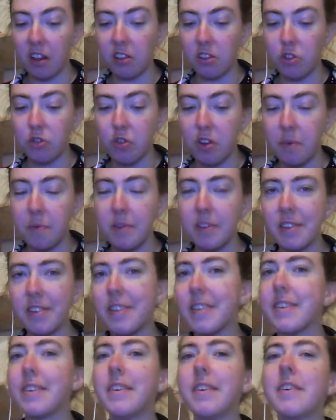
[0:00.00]
cancer treatment.
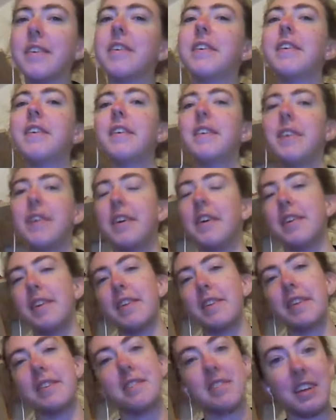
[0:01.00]

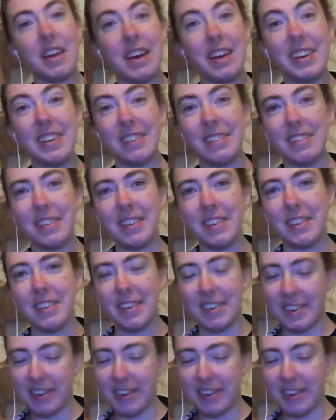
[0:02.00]
That's nice.